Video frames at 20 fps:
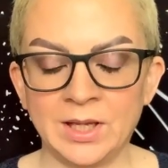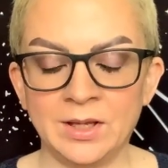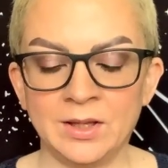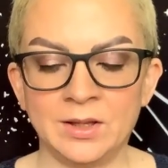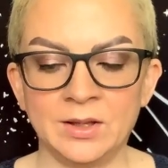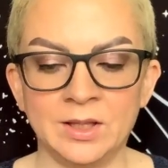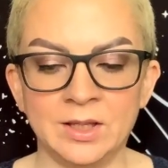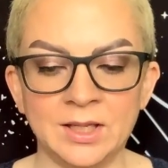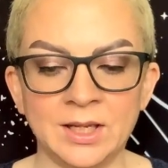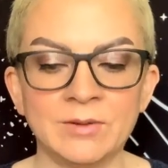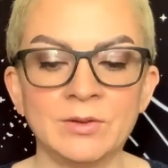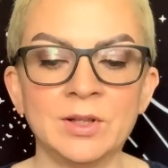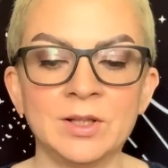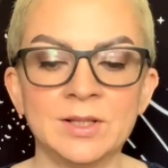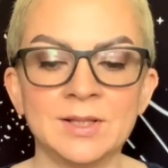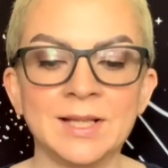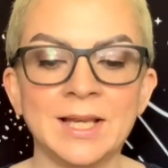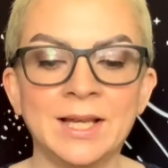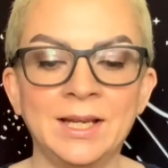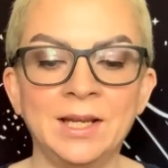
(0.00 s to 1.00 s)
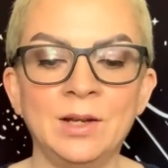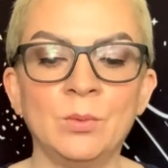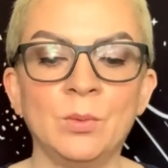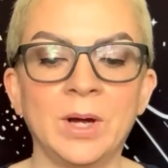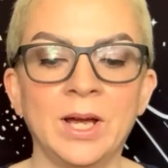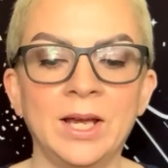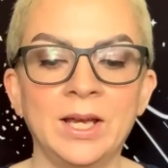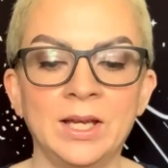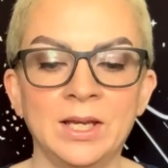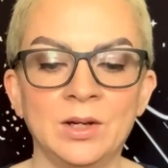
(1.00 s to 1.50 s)
The devil is any
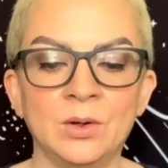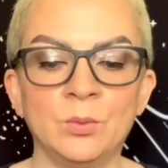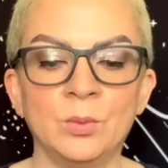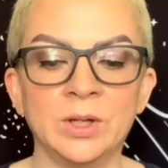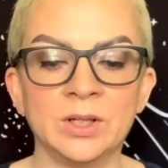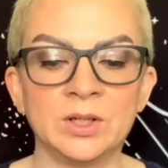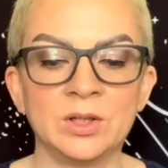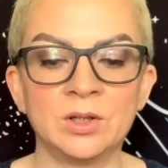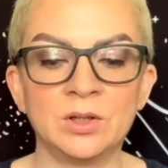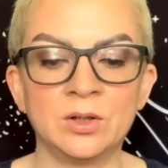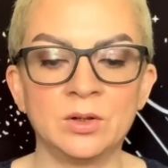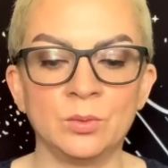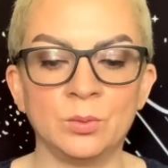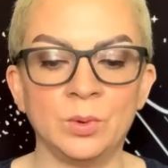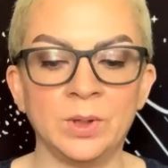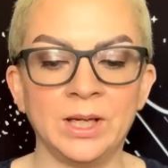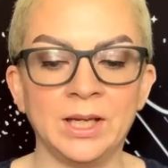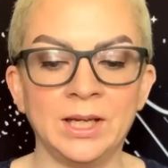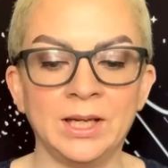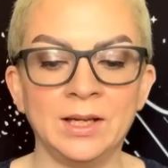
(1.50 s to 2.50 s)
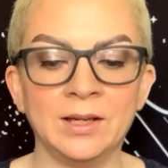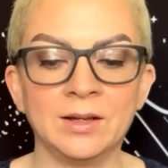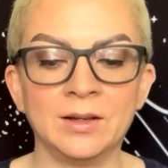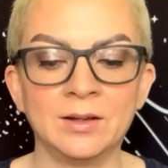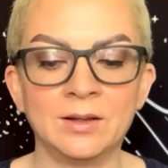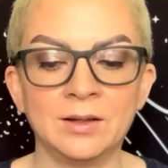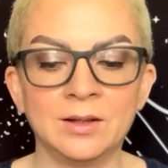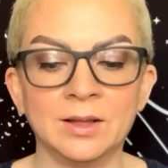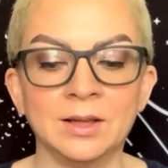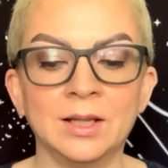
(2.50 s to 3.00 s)
way in which we
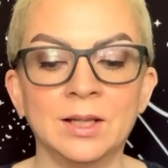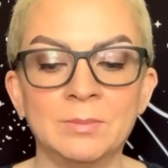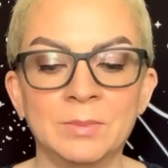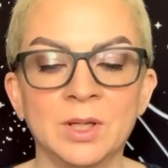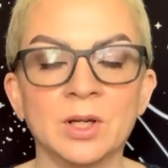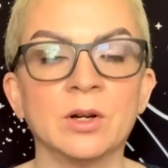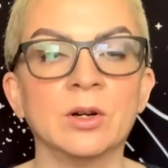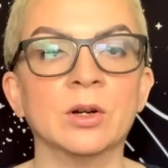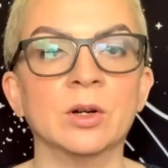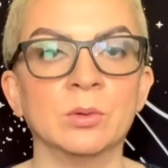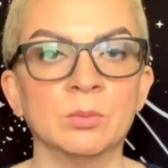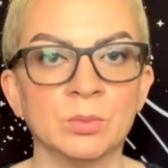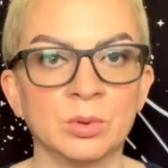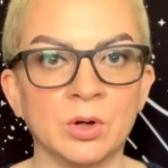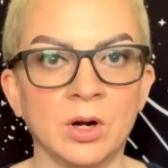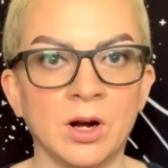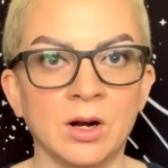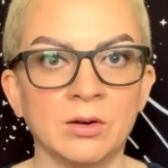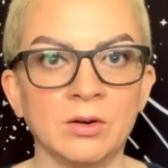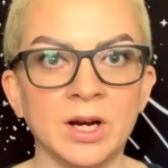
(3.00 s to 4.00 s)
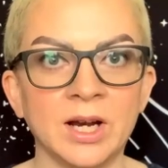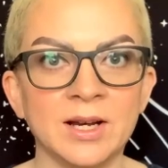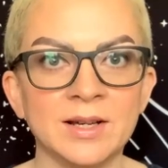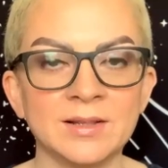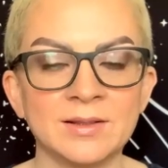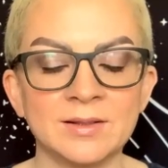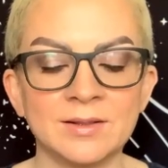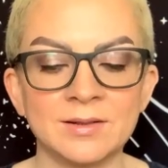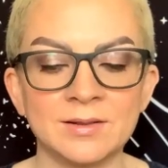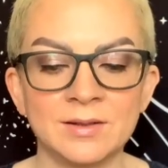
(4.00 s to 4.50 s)
limit our own
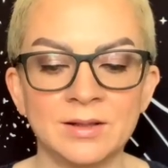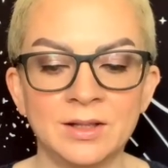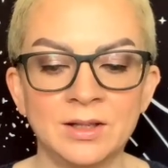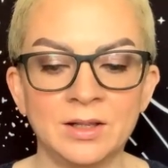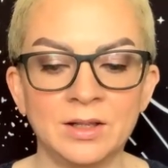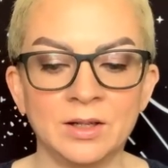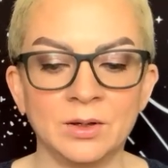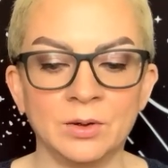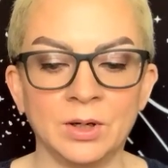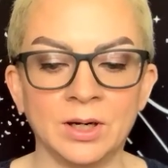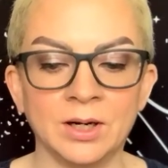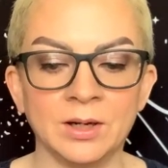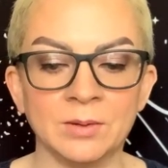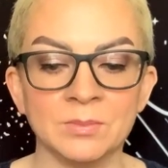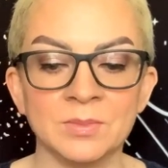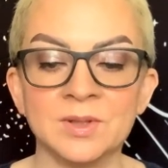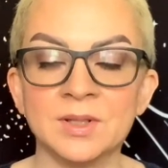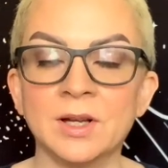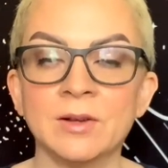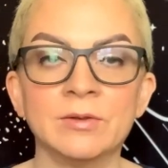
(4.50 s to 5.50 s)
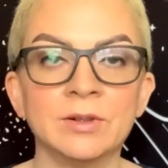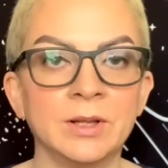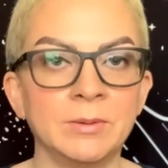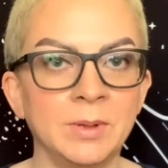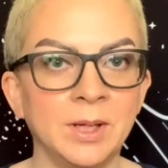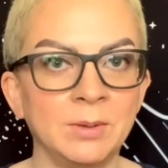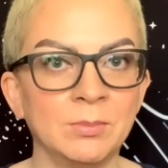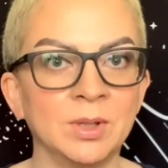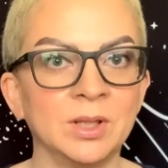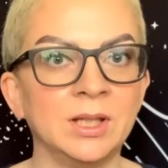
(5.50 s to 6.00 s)
progress, um,
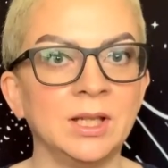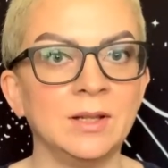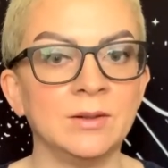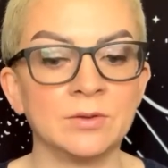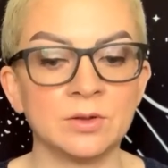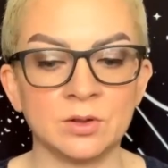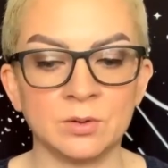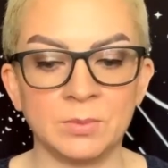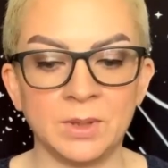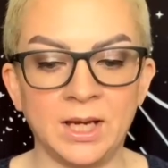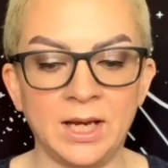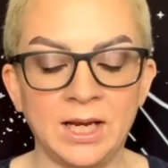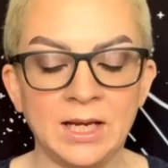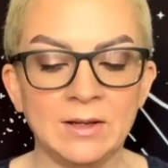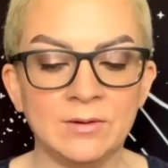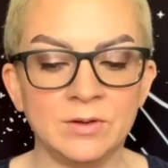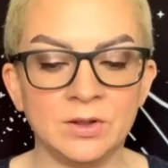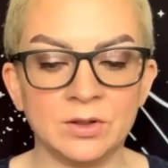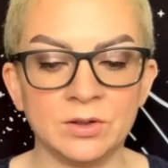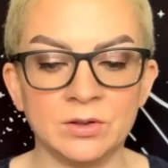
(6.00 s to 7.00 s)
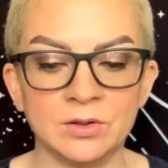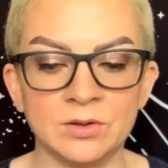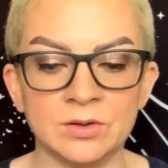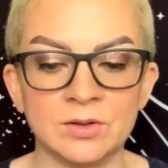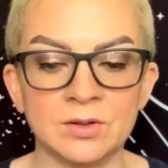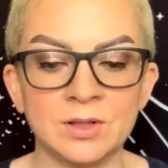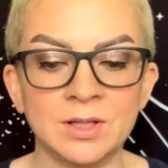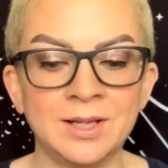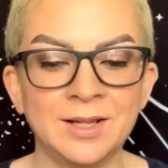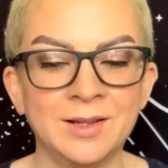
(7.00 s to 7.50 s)
self-limiting beliefs or
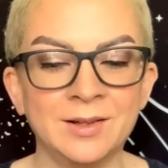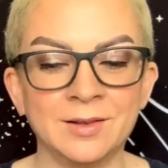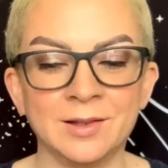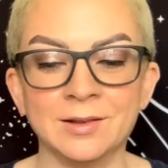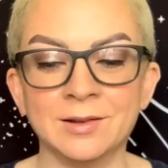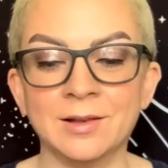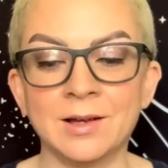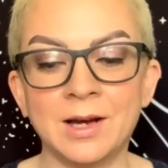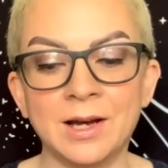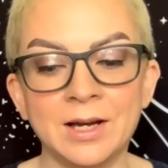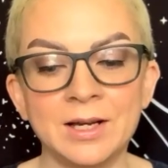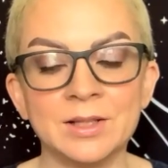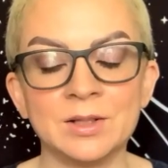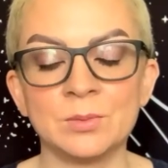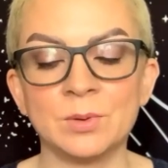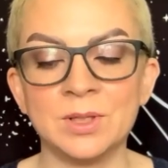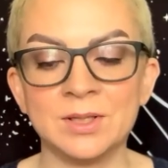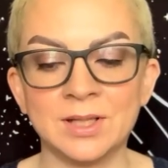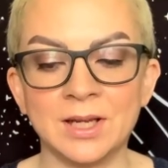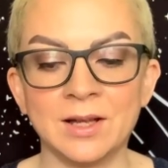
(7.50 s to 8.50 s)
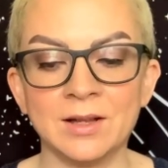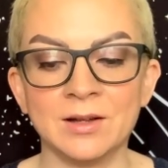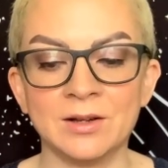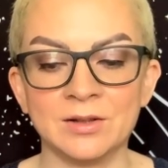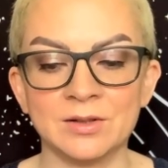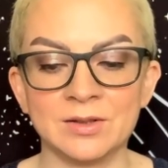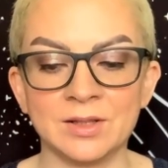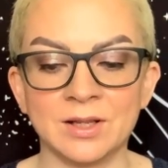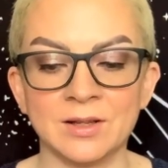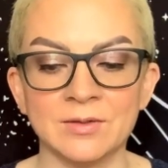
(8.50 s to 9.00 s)
behaviors, the lies we tell
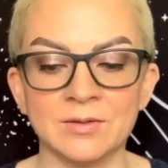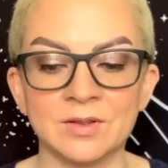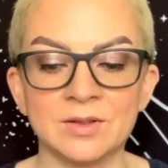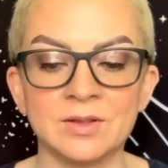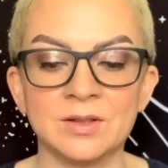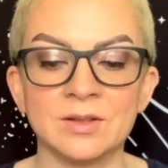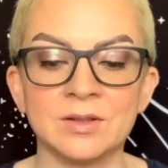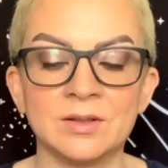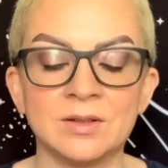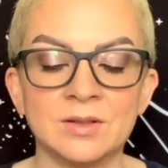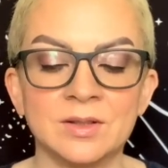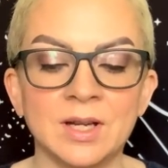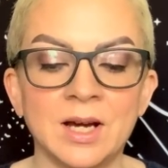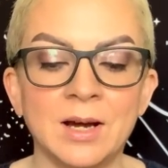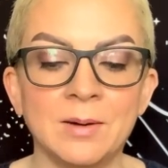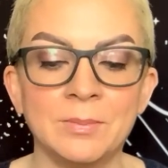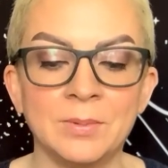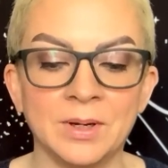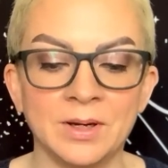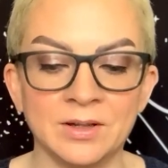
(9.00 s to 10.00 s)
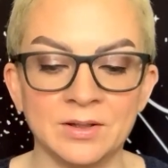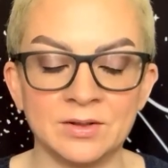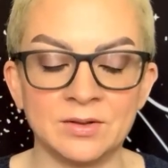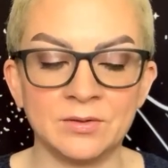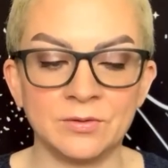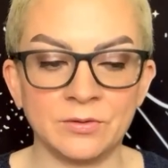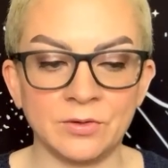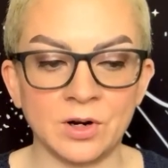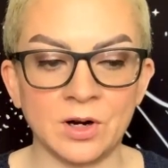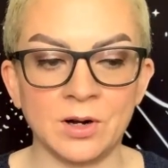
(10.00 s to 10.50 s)
ourselves to stop us
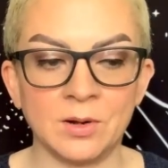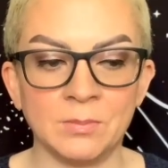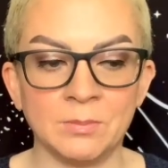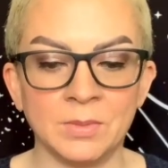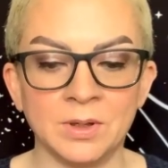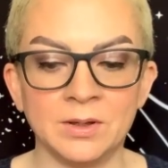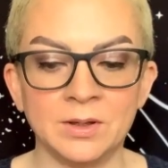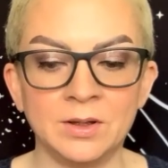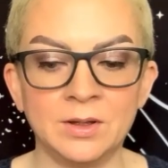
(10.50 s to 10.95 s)
from